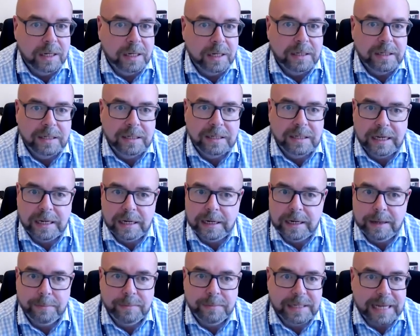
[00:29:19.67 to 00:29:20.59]

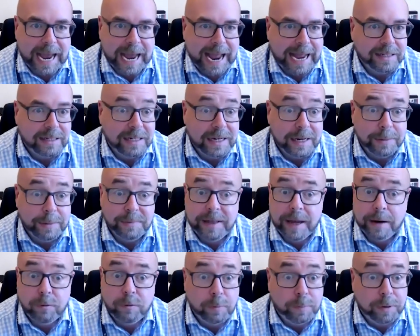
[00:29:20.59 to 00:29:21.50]
synonyms, antonyms.
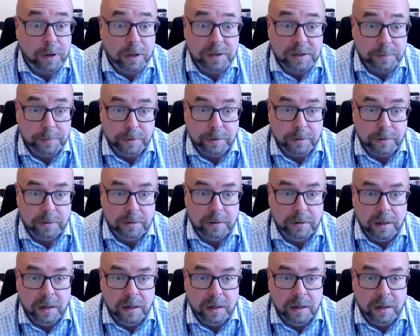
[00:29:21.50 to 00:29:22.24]
They're all possible.